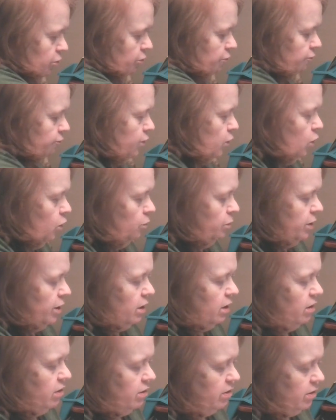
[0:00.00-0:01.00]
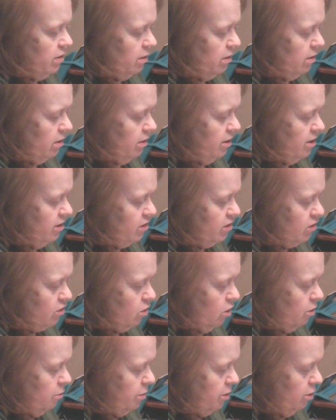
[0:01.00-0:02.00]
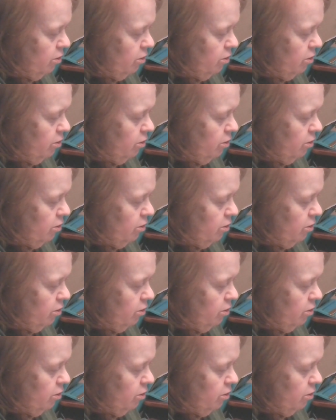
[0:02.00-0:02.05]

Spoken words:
the fold because this is going to be